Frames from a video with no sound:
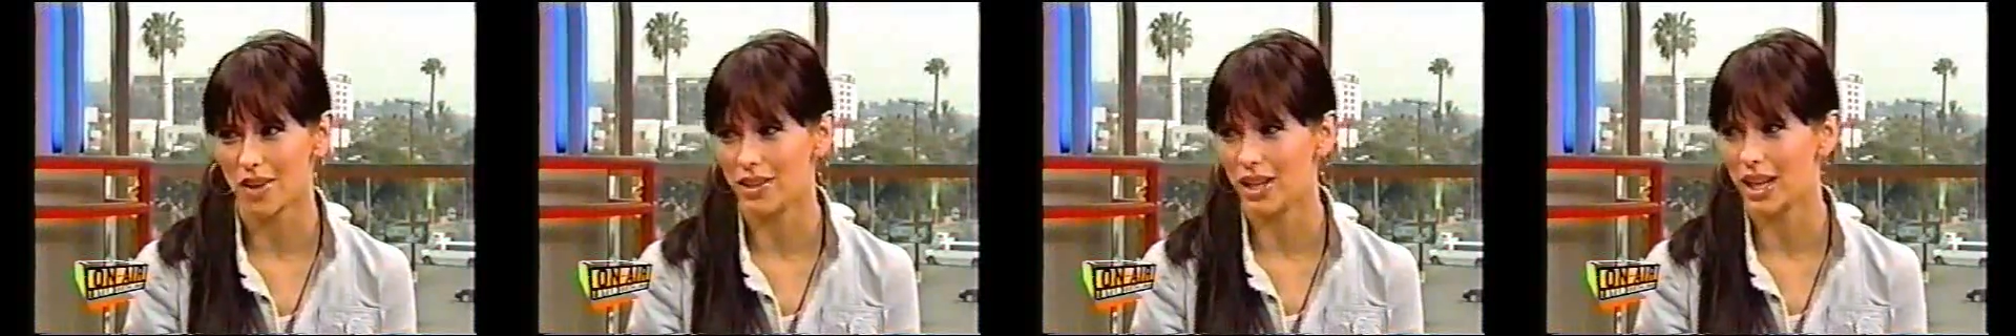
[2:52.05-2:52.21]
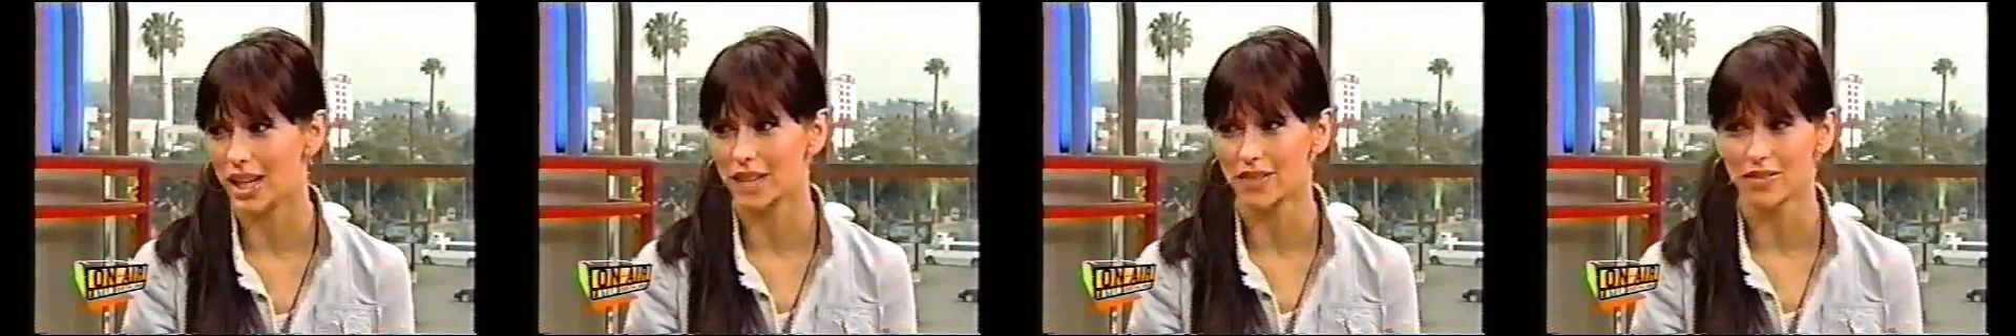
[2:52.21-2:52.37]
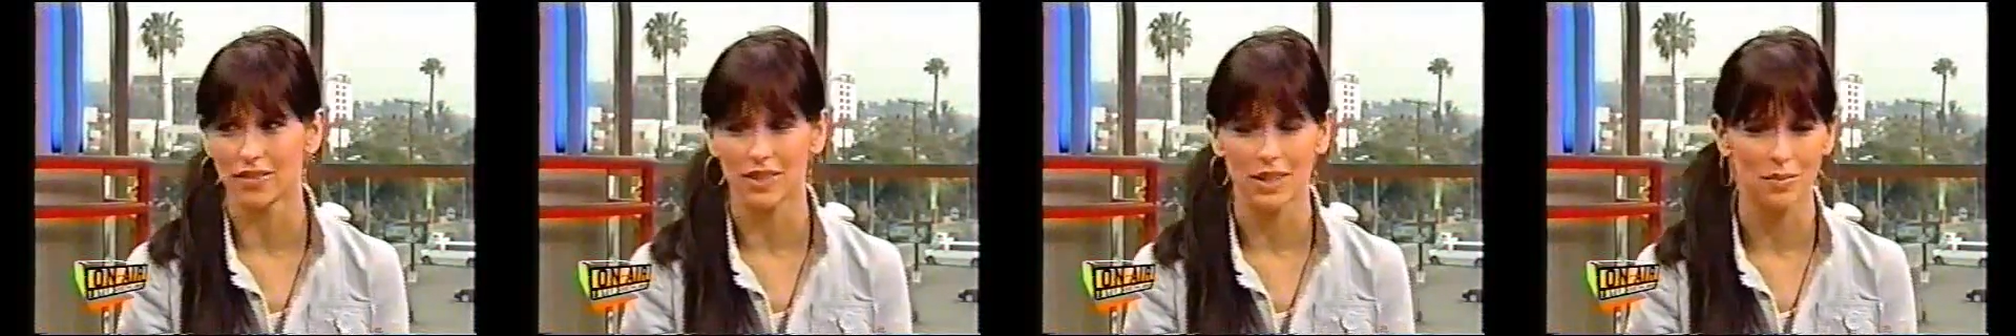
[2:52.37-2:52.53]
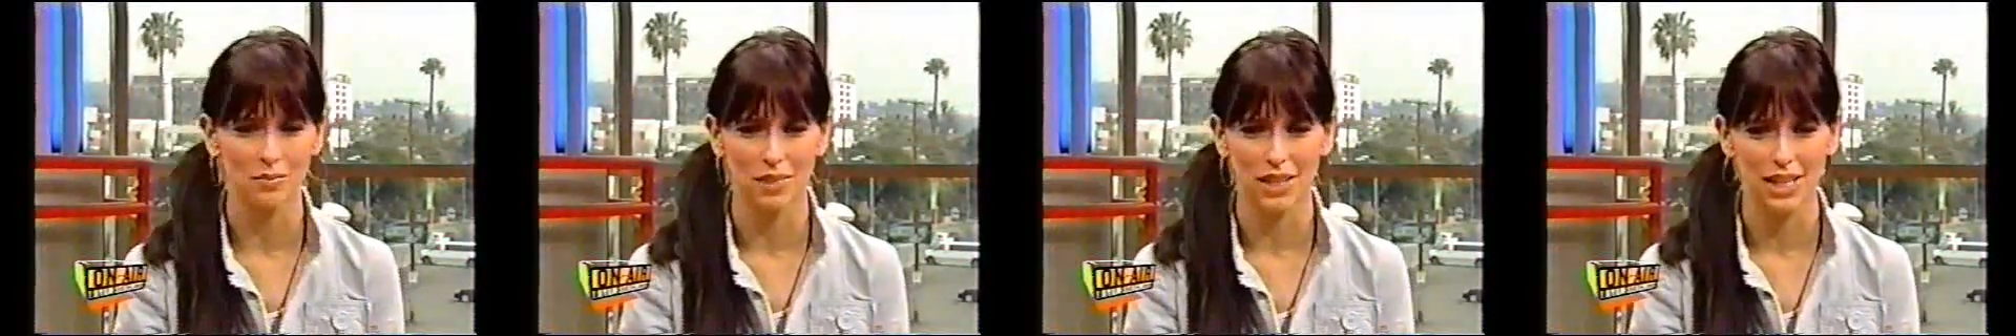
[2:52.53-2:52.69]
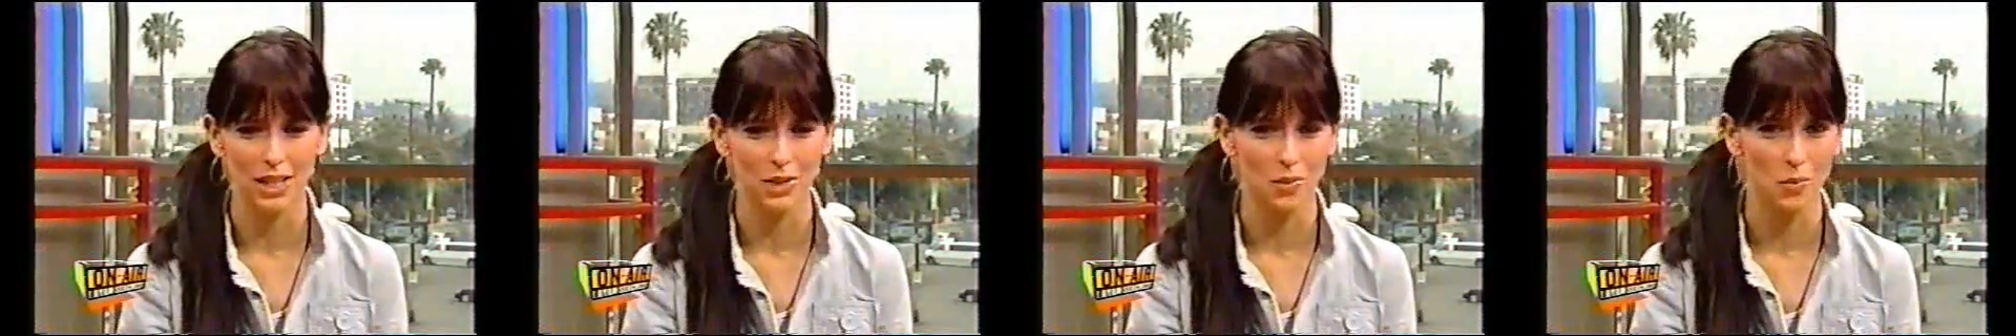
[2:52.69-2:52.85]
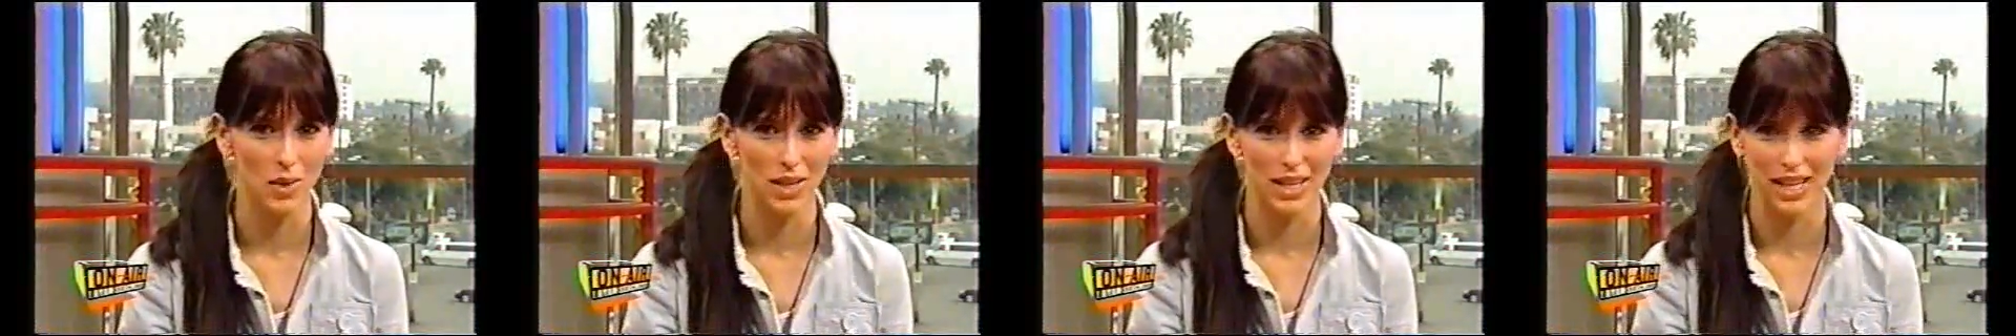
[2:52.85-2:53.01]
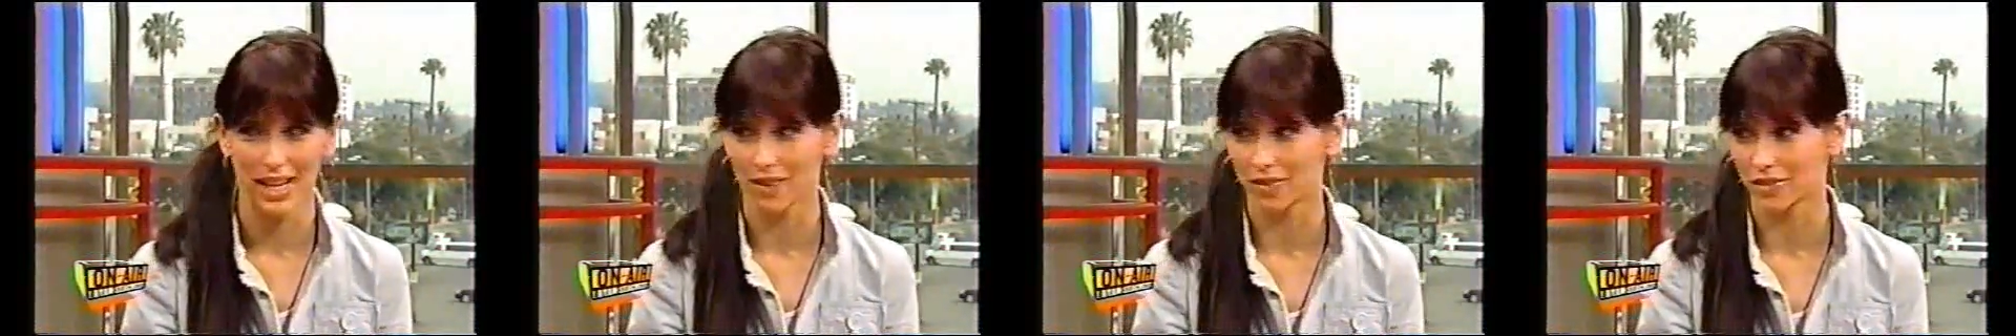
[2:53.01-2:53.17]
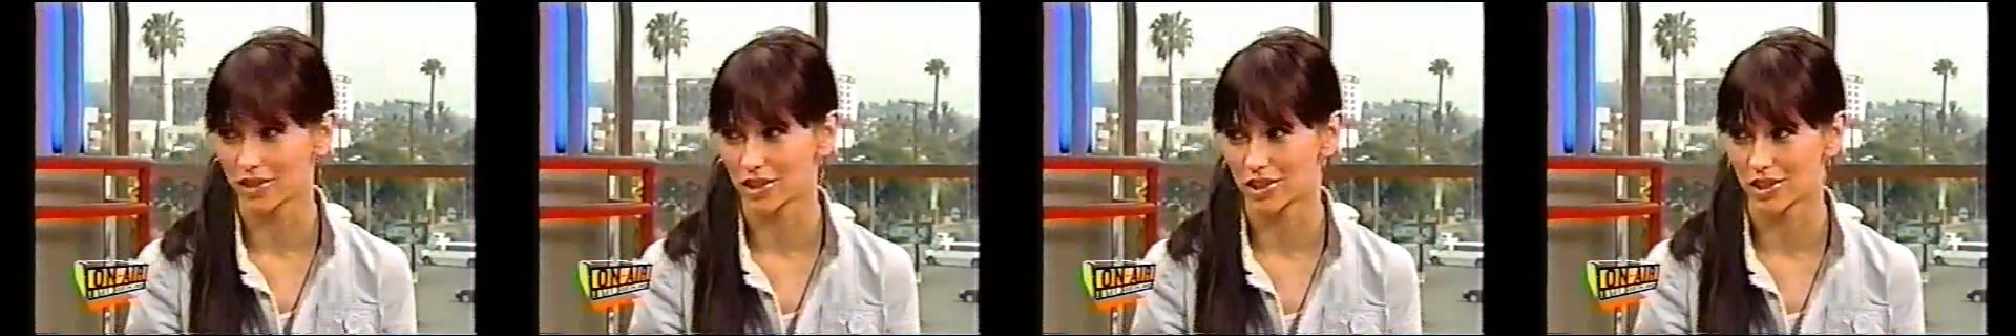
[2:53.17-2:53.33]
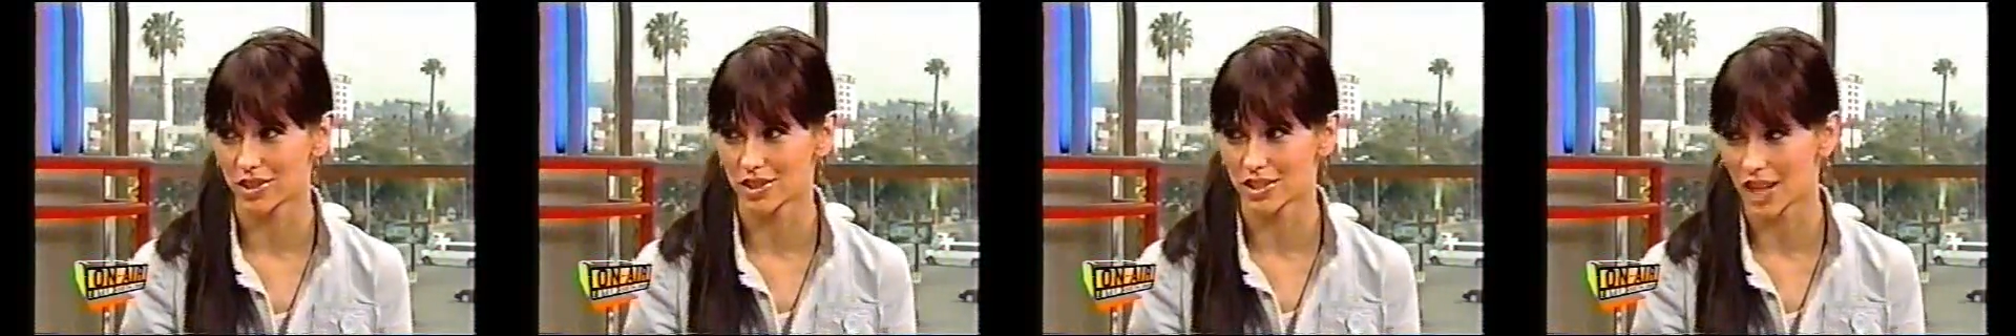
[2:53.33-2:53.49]
None of them, like, went
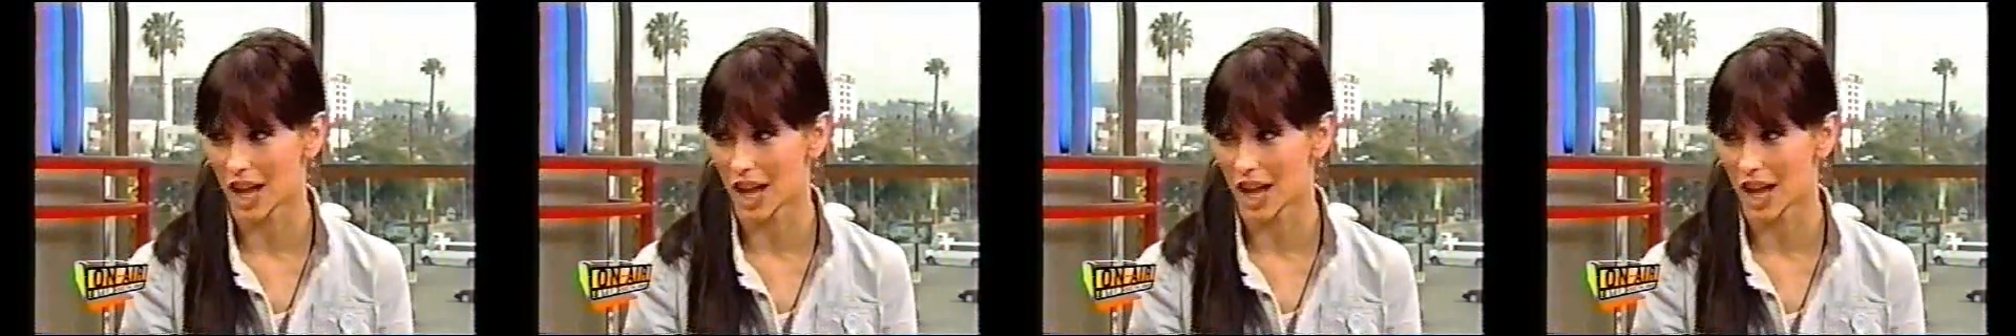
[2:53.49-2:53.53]
after